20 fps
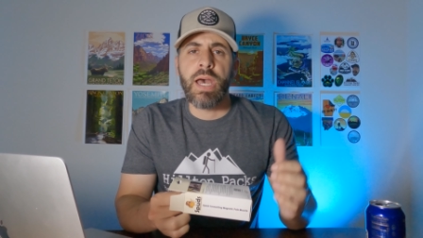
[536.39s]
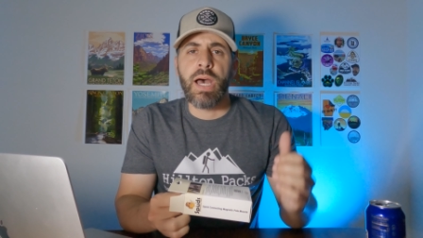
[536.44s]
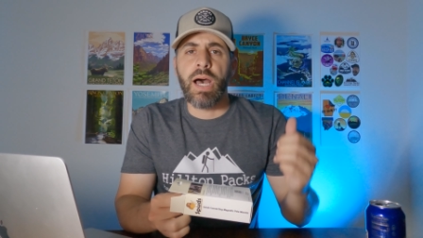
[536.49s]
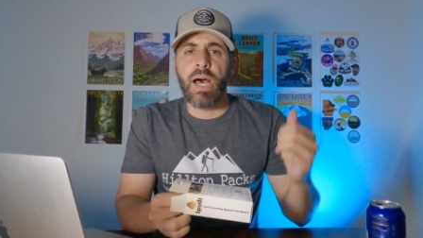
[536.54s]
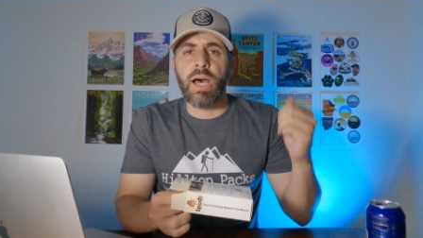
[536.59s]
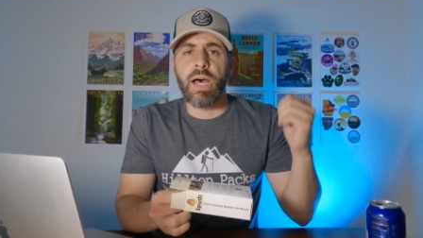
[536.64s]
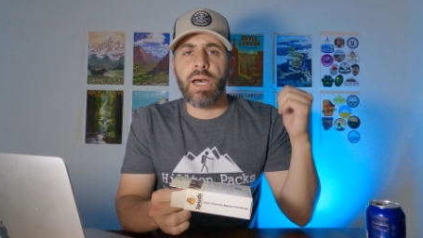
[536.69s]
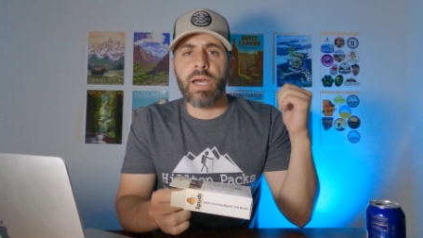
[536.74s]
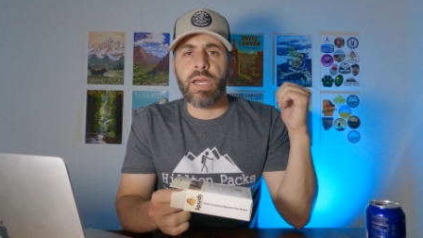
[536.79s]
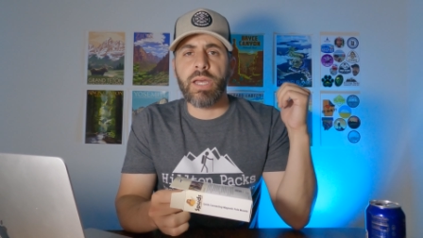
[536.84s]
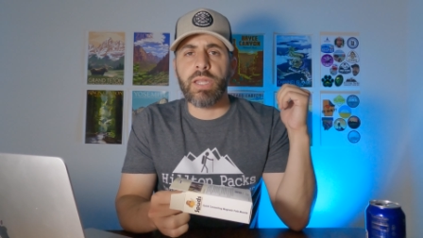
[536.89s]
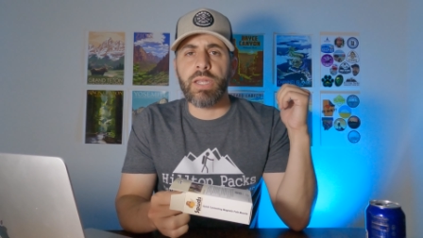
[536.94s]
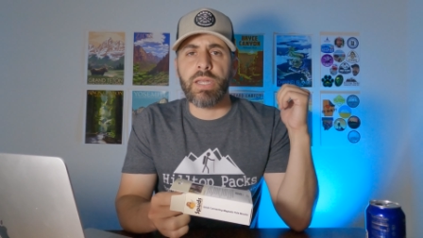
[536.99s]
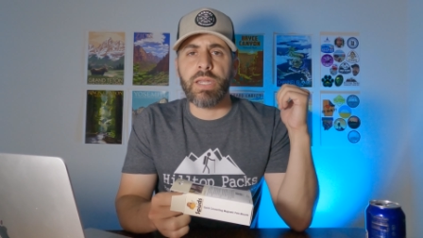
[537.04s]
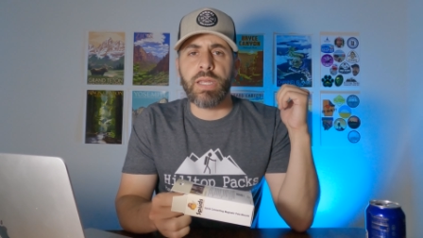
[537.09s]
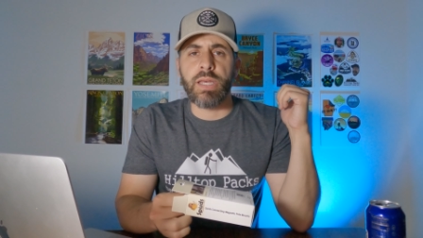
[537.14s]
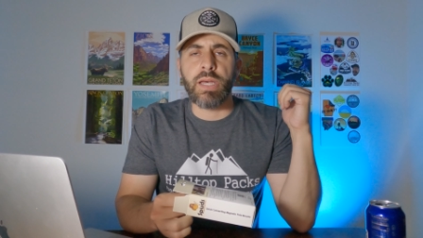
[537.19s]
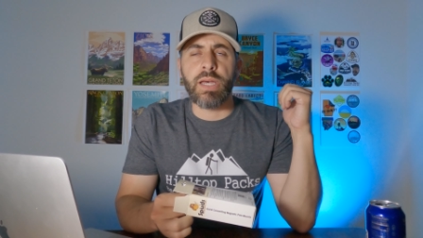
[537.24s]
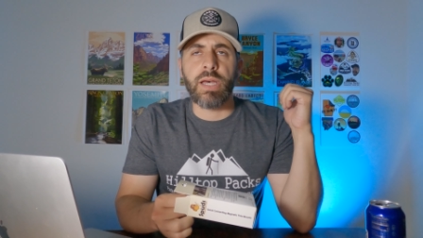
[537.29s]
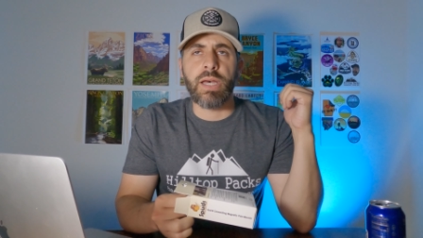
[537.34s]

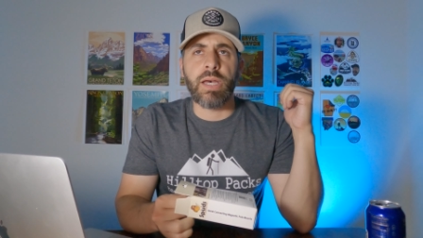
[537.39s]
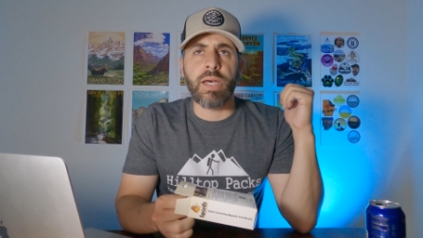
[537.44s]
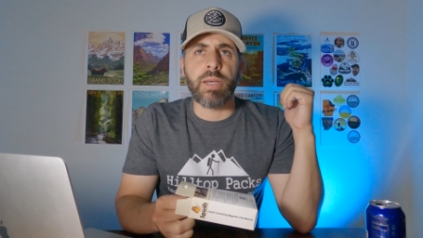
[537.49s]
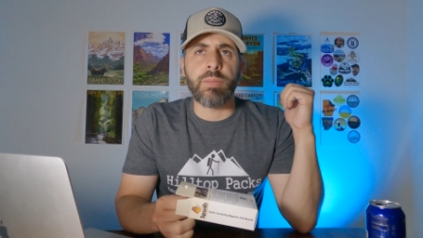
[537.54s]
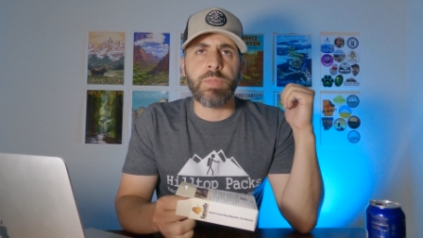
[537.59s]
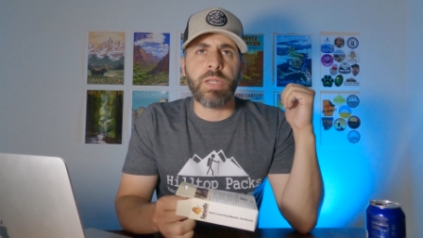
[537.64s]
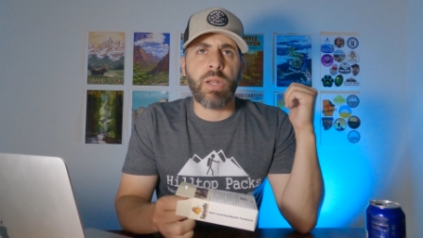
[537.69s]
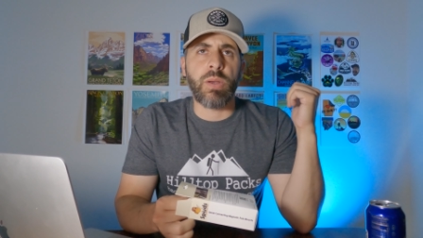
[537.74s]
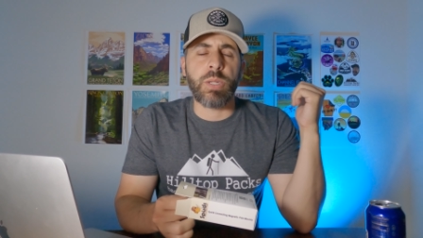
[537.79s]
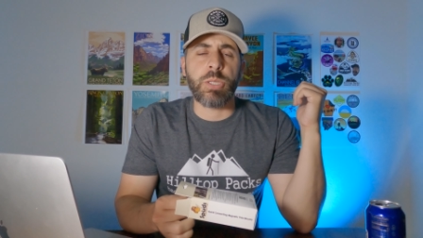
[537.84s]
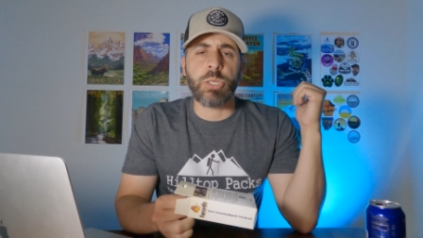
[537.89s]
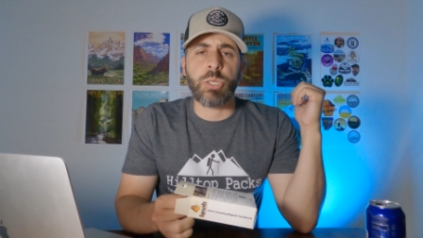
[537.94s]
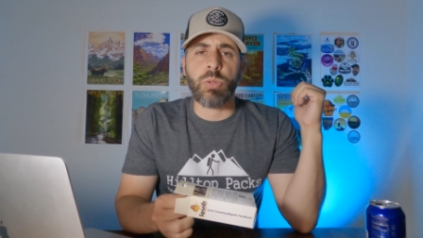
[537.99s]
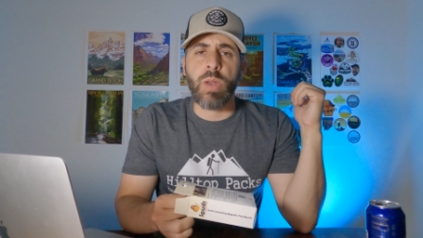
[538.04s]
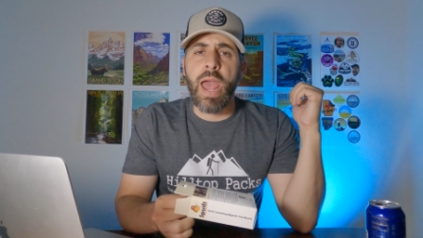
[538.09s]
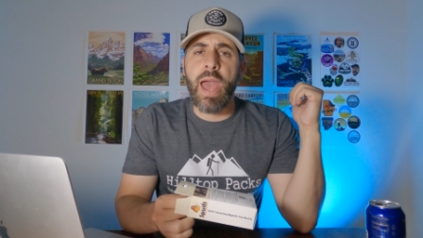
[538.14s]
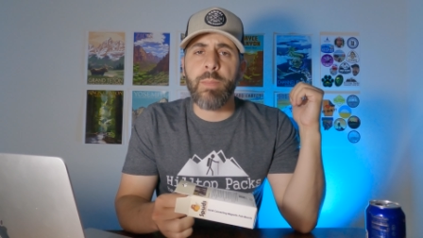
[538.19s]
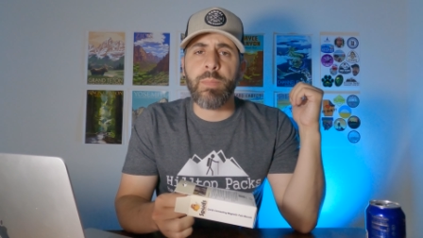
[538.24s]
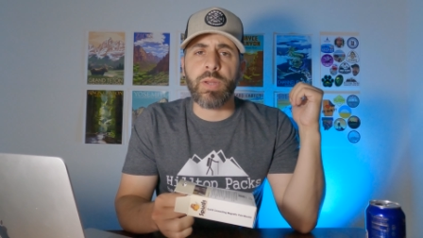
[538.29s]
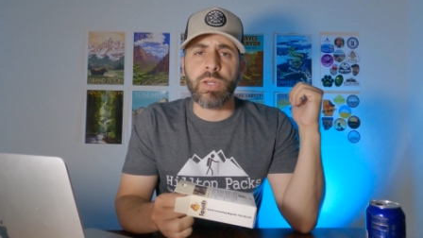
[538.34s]
on a
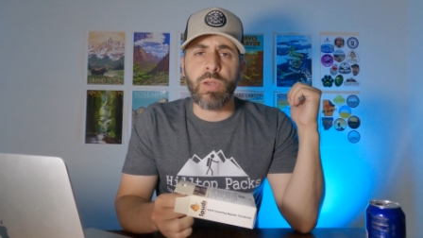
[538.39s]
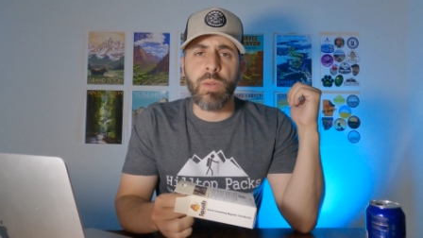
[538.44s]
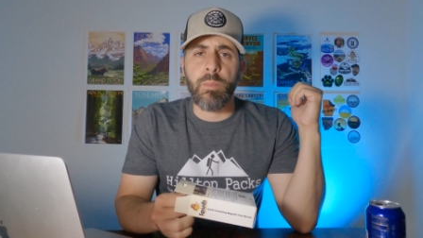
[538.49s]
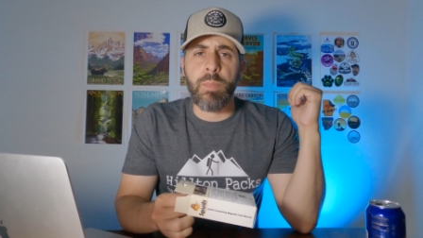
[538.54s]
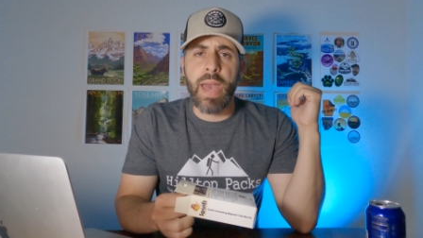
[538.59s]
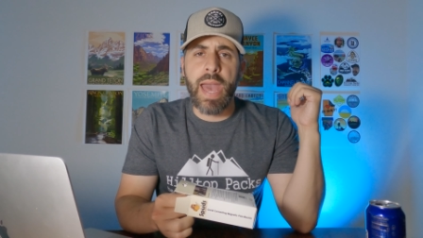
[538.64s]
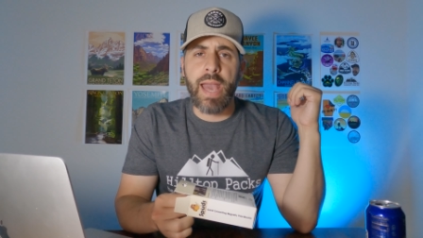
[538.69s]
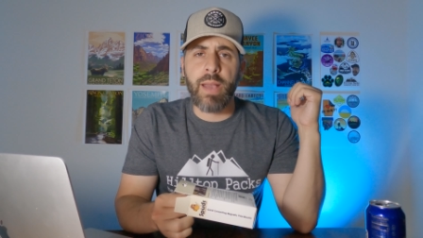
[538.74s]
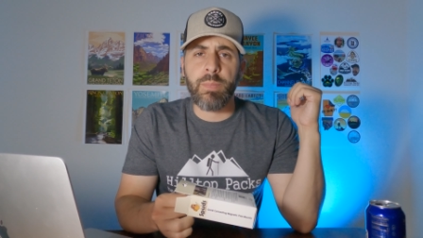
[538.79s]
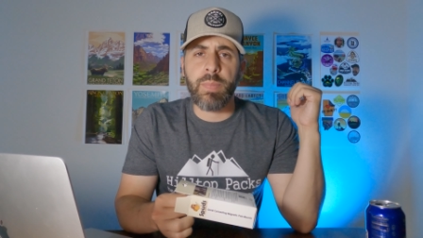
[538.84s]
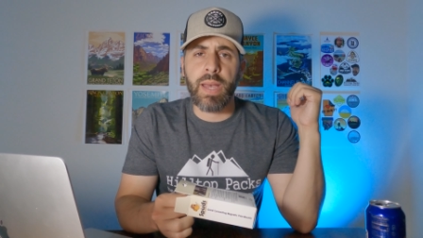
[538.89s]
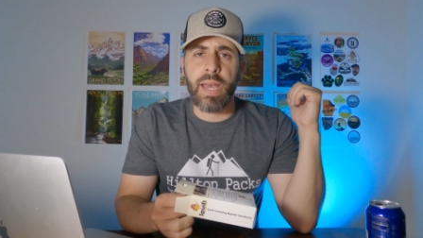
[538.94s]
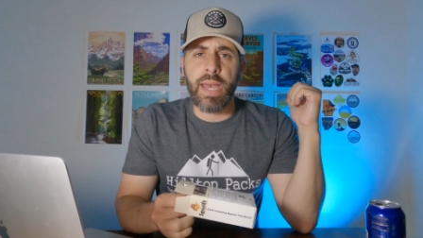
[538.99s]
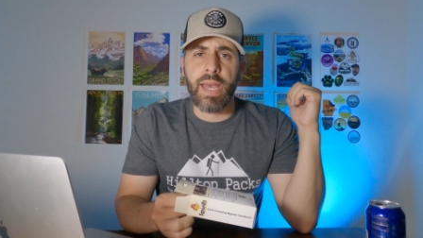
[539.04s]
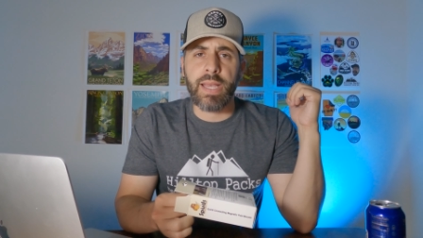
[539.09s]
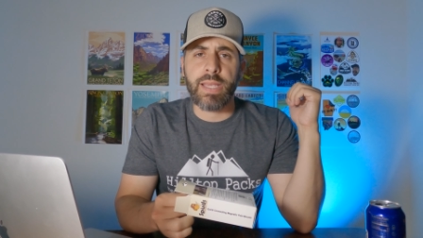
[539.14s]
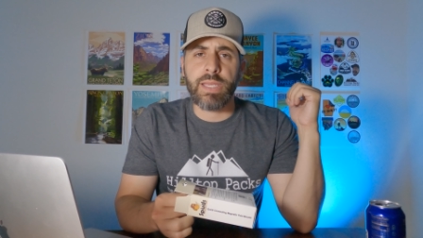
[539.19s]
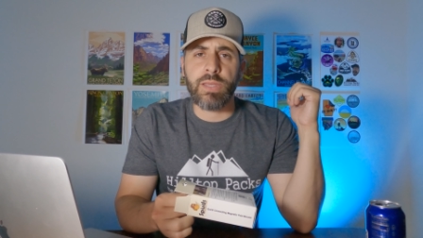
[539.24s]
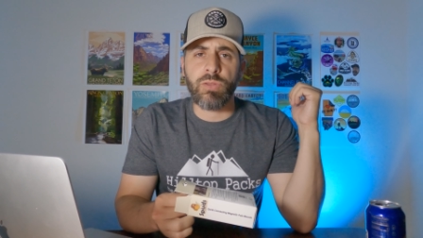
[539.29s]
strap on your backpack,